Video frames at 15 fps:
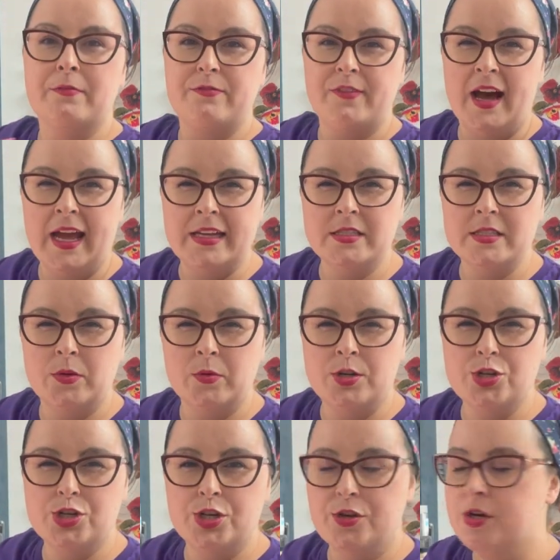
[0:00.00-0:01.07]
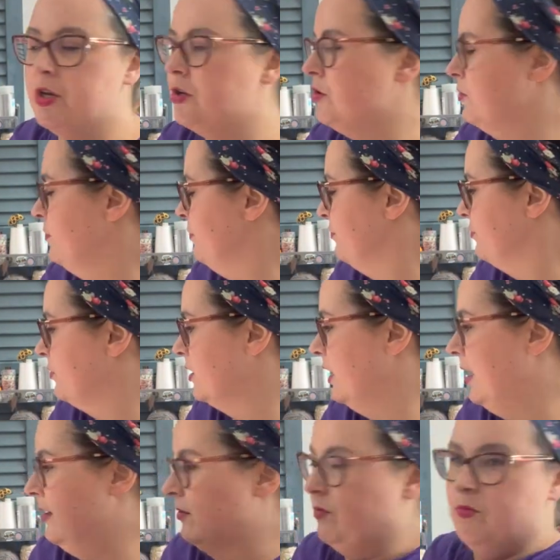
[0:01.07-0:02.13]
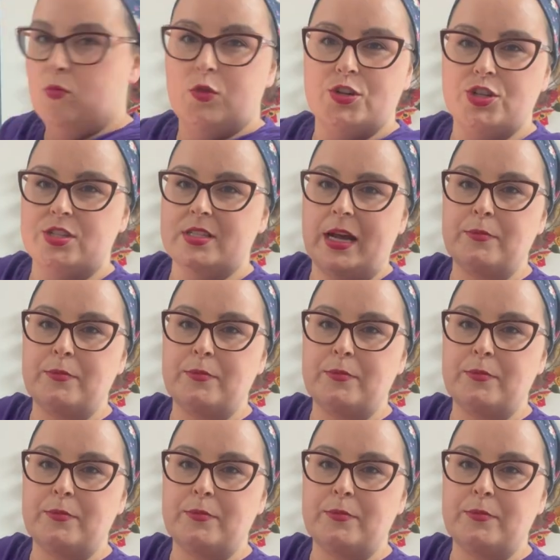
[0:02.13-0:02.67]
finds I want to show you, and we're just,